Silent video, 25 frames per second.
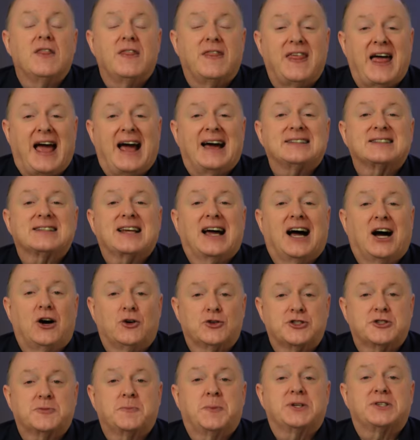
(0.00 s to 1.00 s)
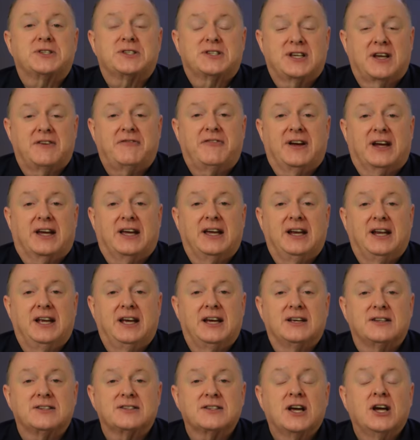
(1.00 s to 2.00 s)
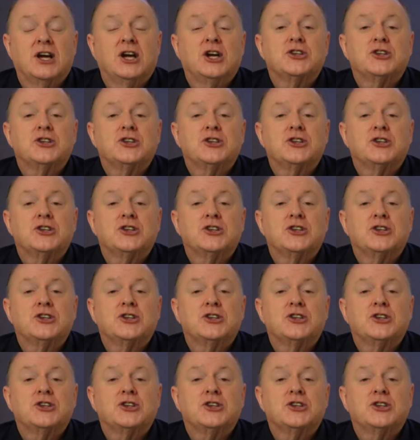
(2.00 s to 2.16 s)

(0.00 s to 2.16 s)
That's how specific it is,